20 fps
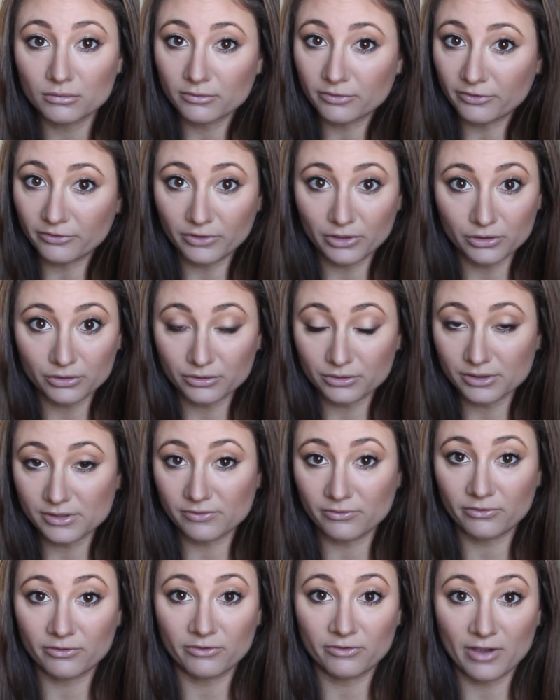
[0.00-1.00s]
feels
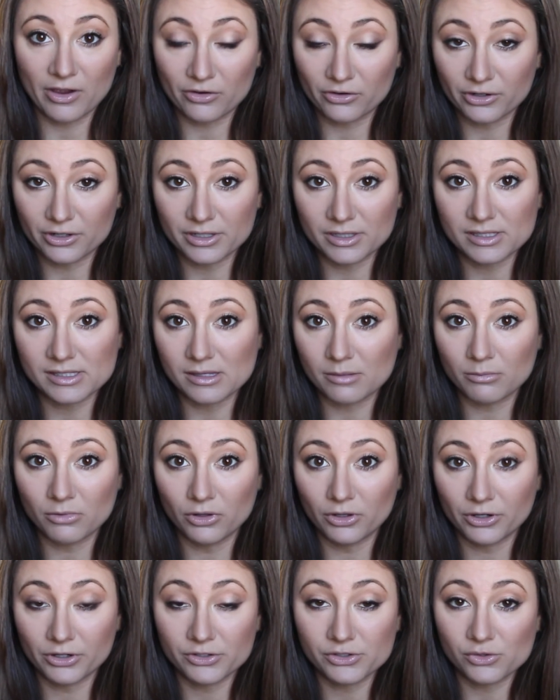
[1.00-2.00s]
very
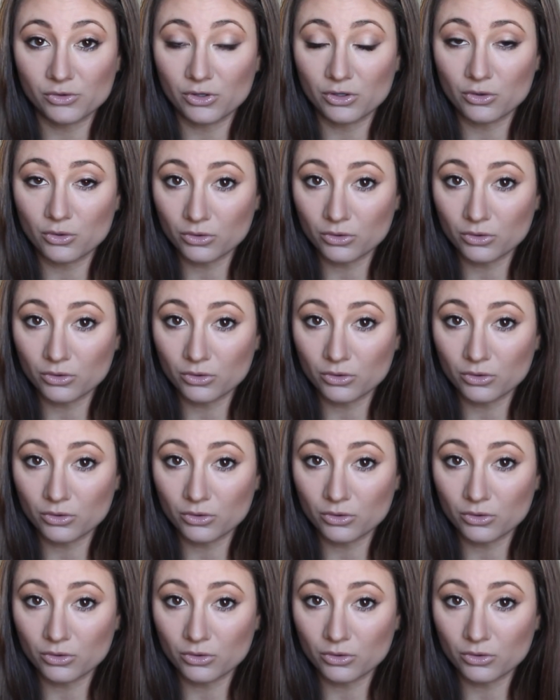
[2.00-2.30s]
similar to the